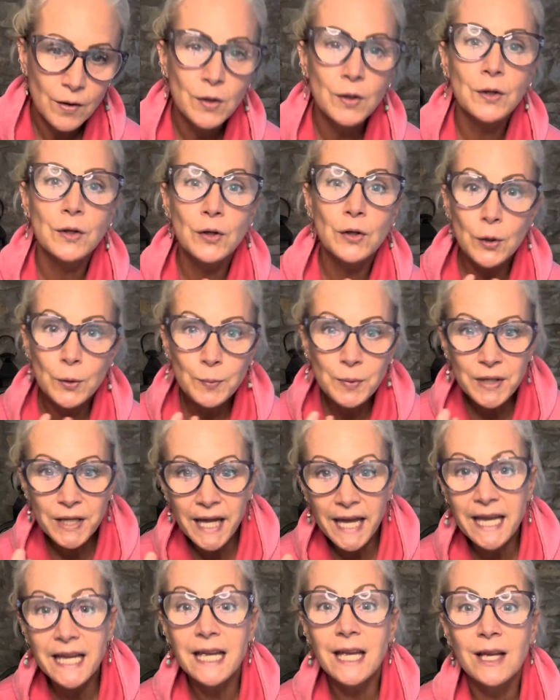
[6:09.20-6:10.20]
You're
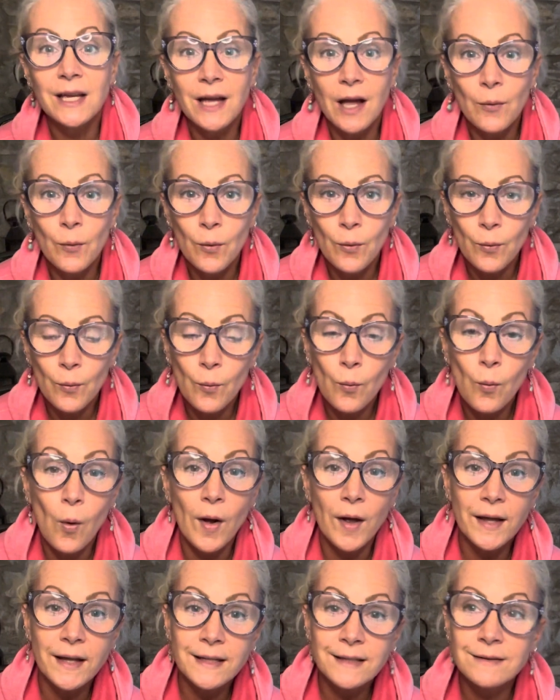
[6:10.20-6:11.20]
playing
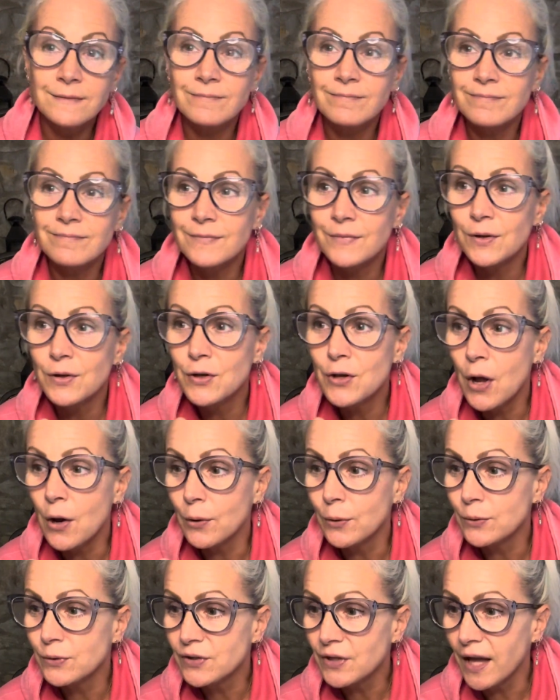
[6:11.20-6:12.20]
one
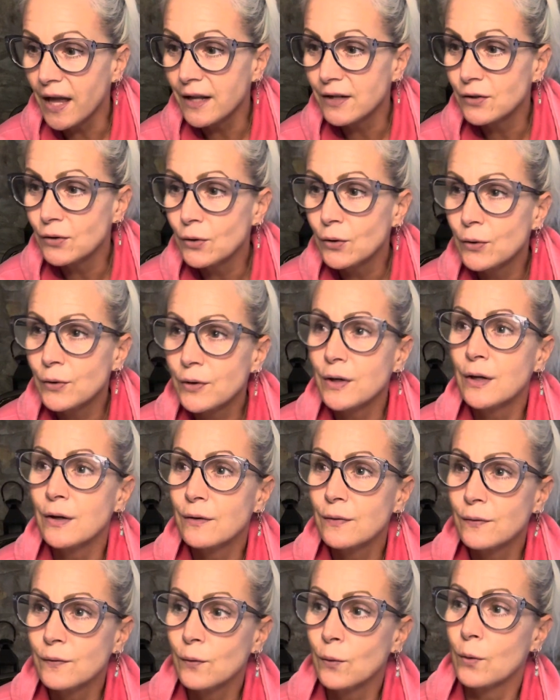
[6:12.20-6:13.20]
note and looking
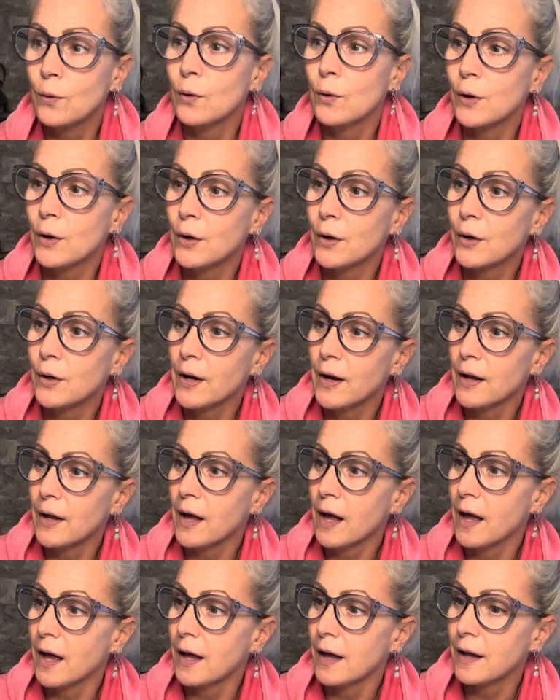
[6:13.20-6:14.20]
for
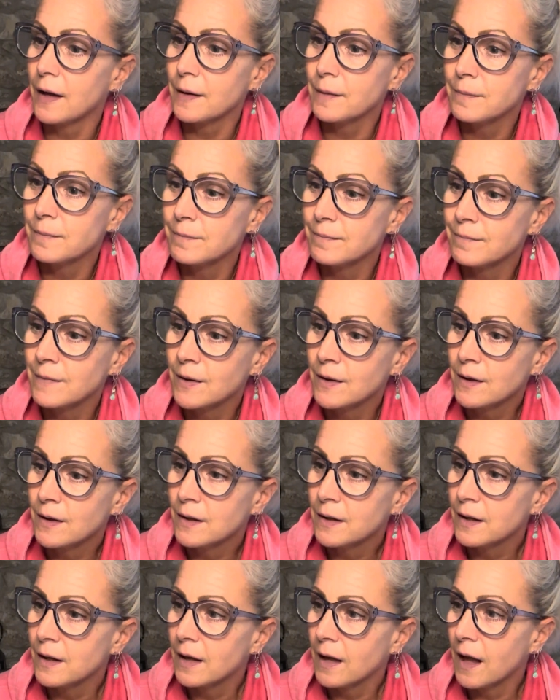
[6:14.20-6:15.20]

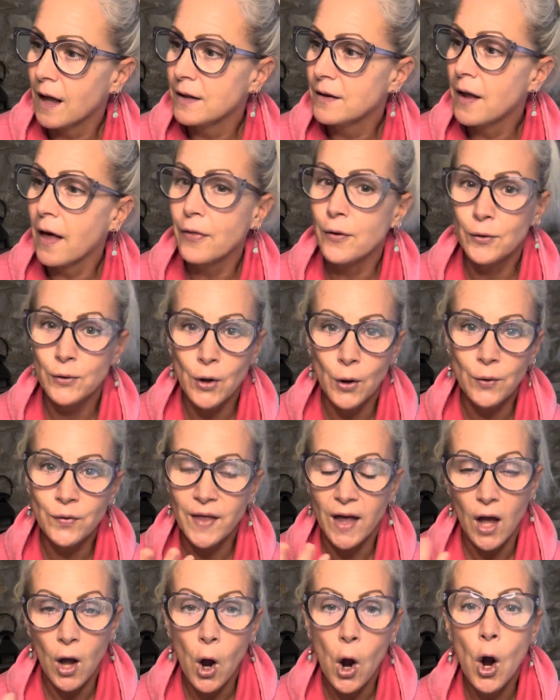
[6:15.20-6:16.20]
another note
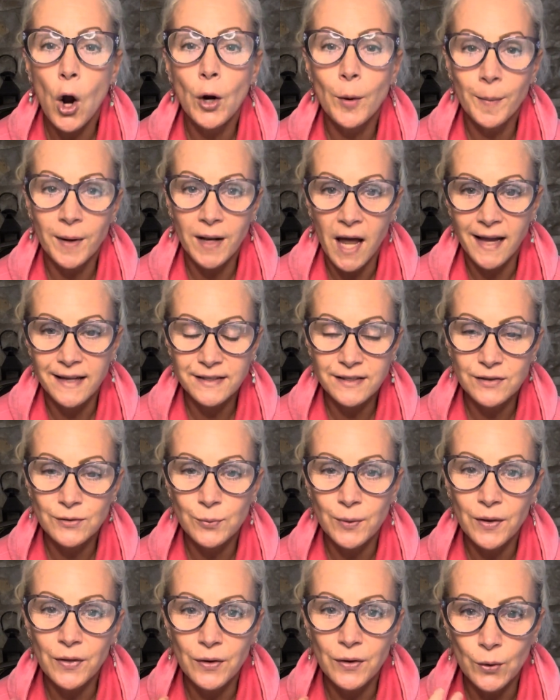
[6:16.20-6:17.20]
that harmonizes
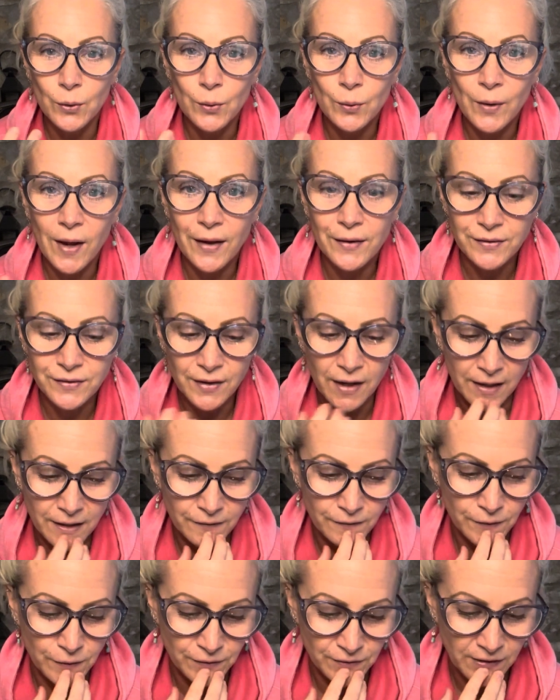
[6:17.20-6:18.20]
with you outside
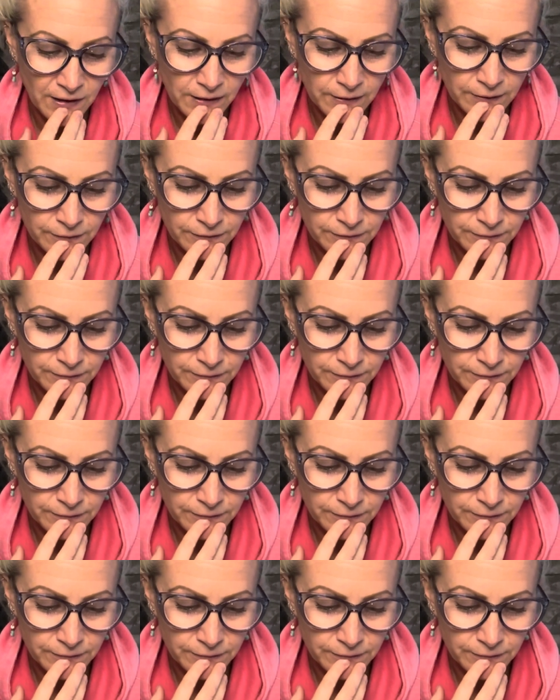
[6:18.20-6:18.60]
of yourself.